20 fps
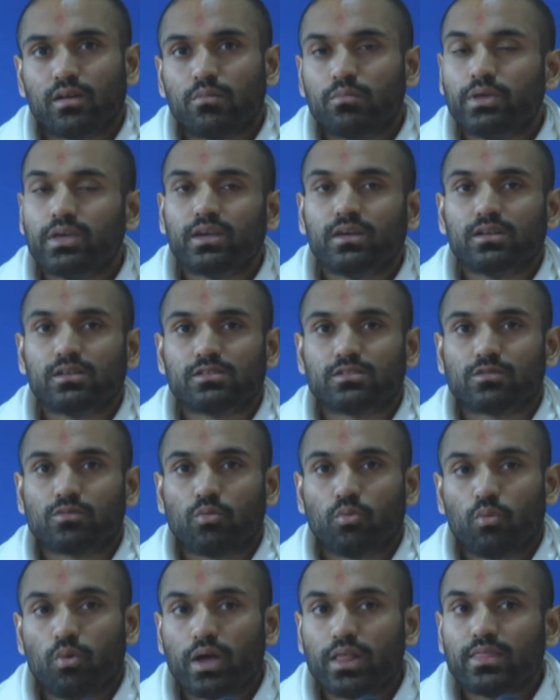Because
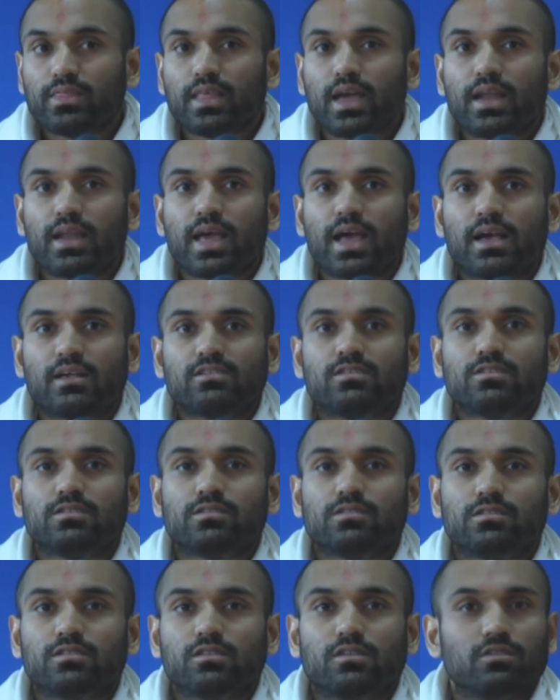when that
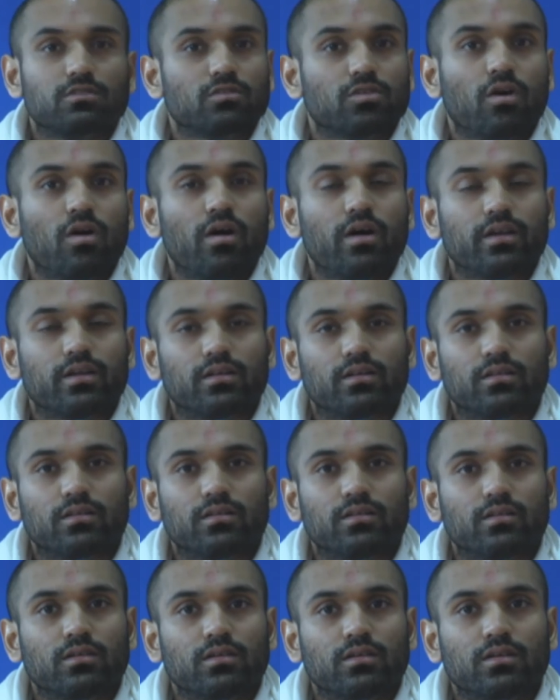essence is gone,
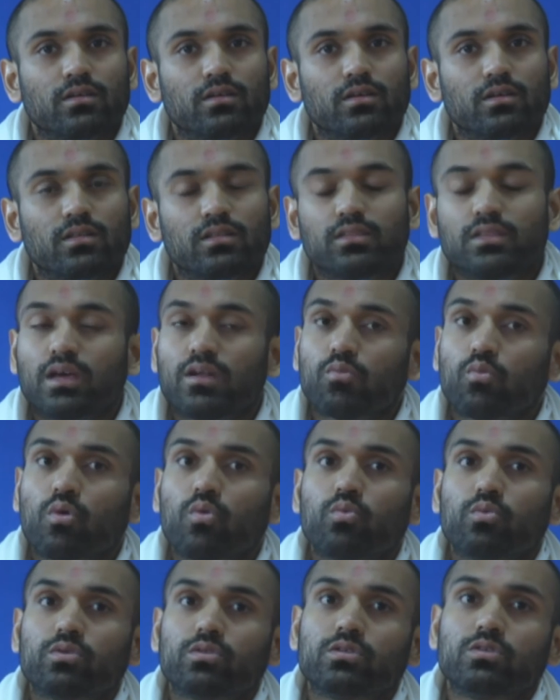then
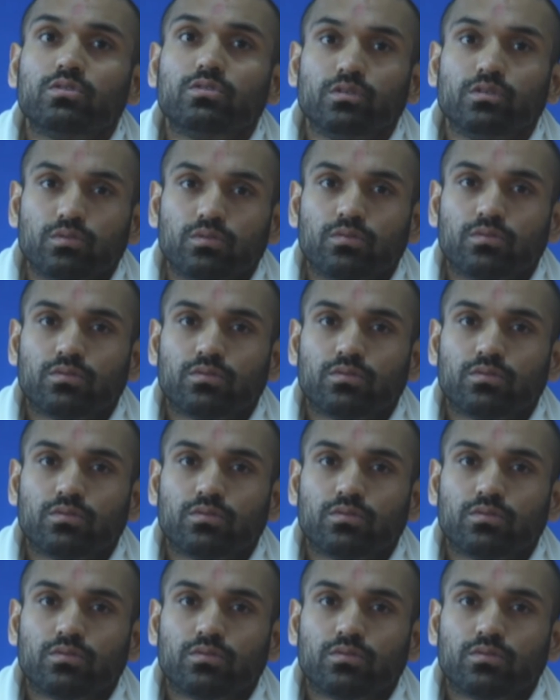what will you do?